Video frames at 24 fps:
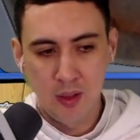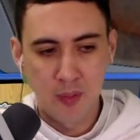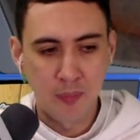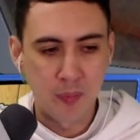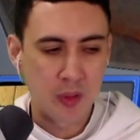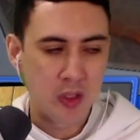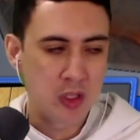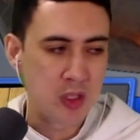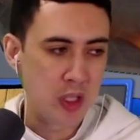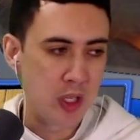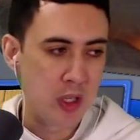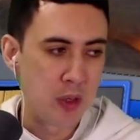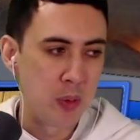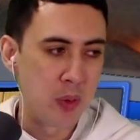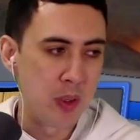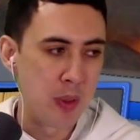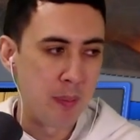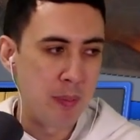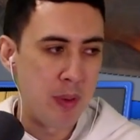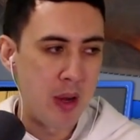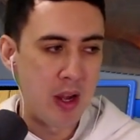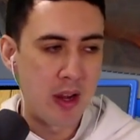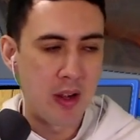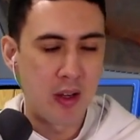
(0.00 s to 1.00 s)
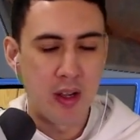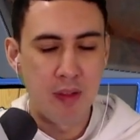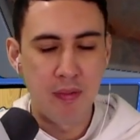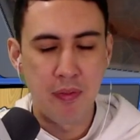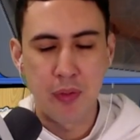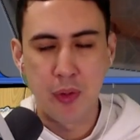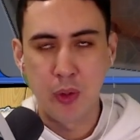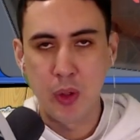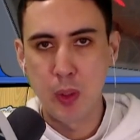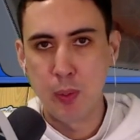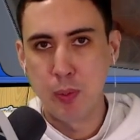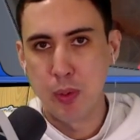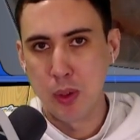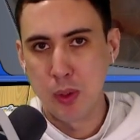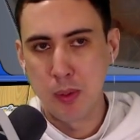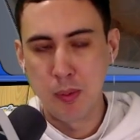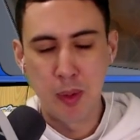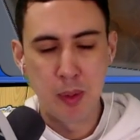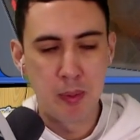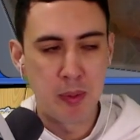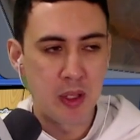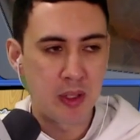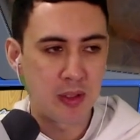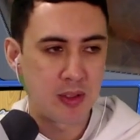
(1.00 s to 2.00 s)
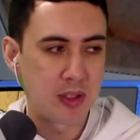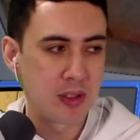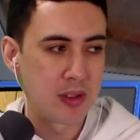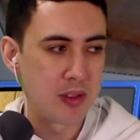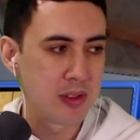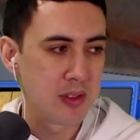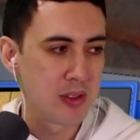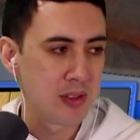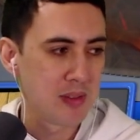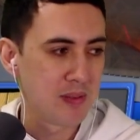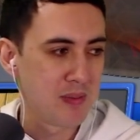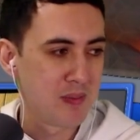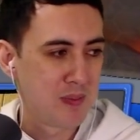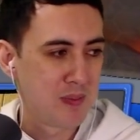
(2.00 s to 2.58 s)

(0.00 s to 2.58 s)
Because I don't want to buy, like, 3 promo boxes.